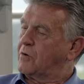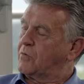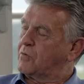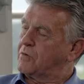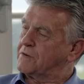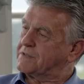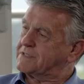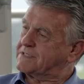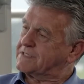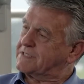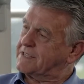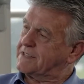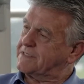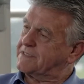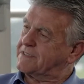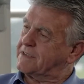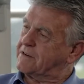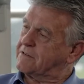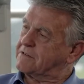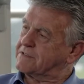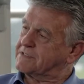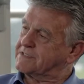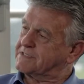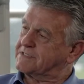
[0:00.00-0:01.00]
would sit
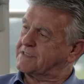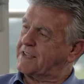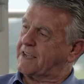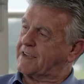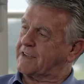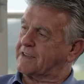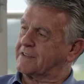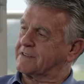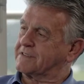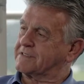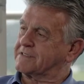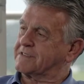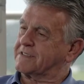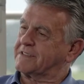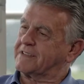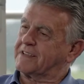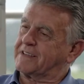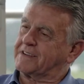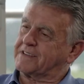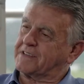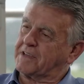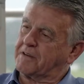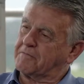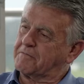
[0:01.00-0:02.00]
there as seconds and
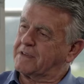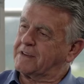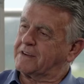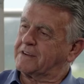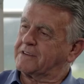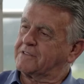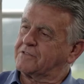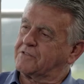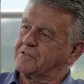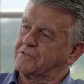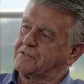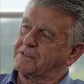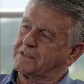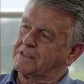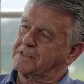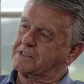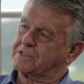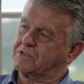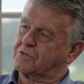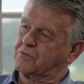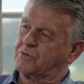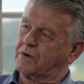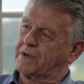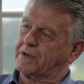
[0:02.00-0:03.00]
they'd come in and do these
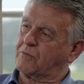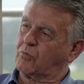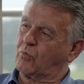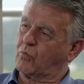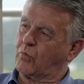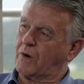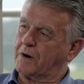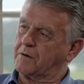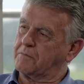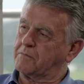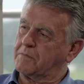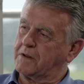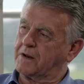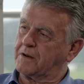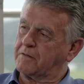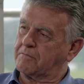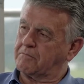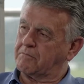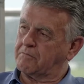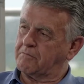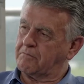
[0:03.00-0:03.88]
quick 1 minute